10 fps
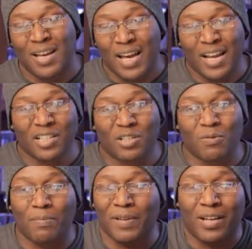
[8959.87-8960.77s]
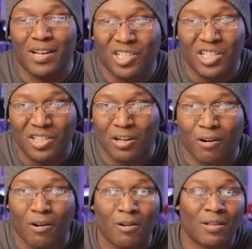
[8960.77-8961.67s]
And it's really because she's a
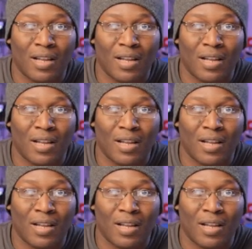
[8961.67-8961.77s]
girl.